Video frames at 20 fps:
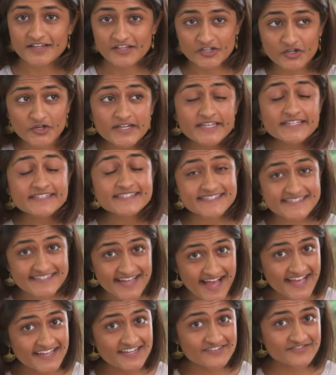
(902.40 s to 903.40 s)
you're
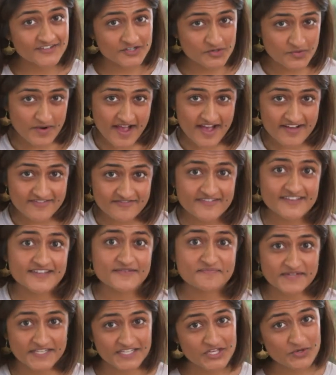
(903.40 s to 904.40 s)
inside of a graph
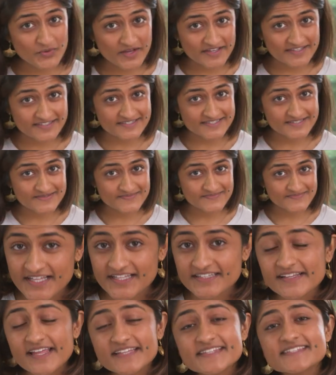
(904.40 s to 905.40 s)
in many ways.
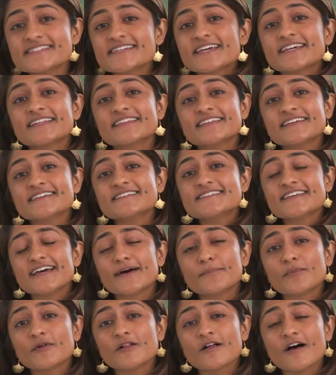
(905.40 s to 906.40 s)
Let's take the
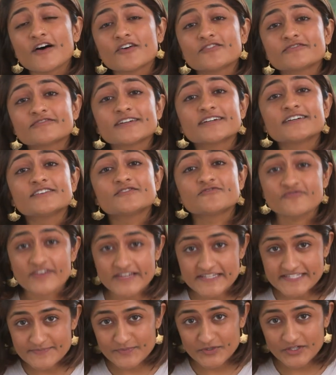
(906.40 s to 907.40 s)
example of
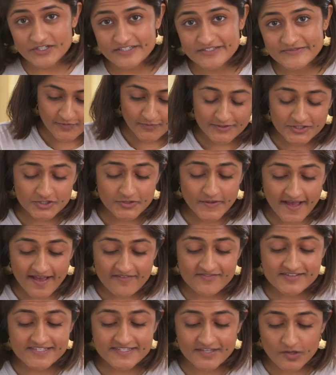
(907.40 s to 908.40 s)
Facebook. When you
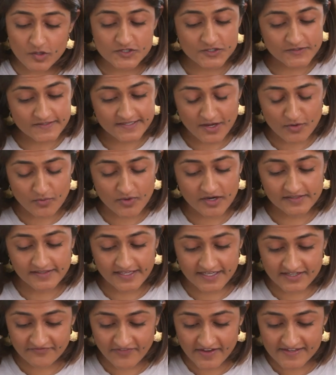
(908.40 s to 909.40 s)
have a social network
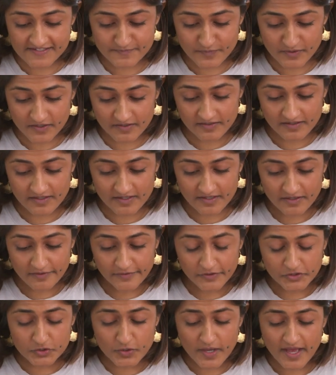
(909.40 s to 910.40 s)
like Facebook,
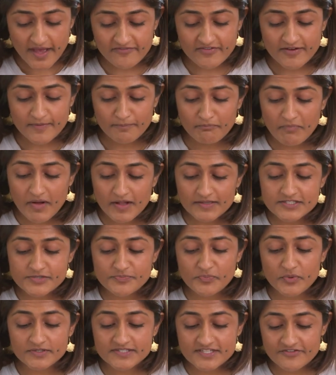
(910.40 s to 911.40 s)
you have
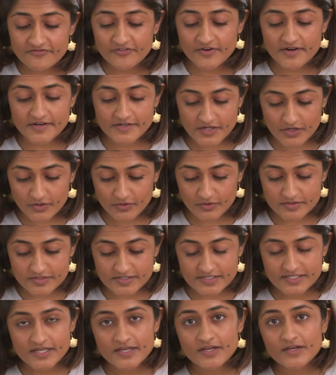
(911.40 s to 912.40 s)
multiple different
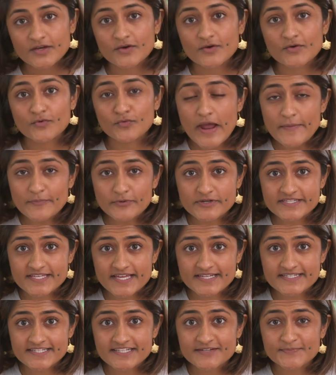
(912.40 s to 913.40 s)
nodes
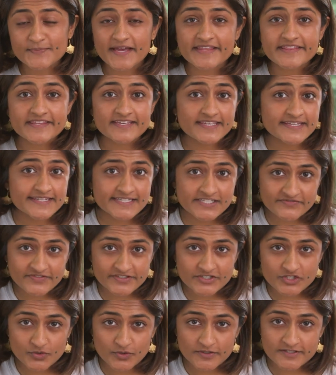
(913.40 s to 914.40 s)
represented by the
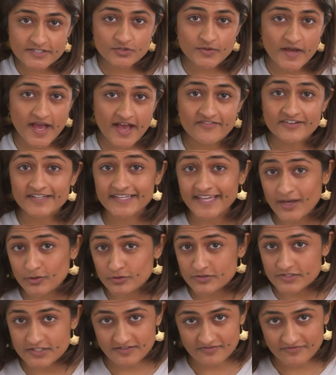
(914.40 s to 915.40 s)
individuals who have
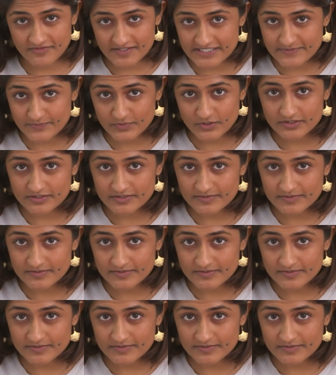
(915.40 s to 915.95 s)
accounts on Facebook.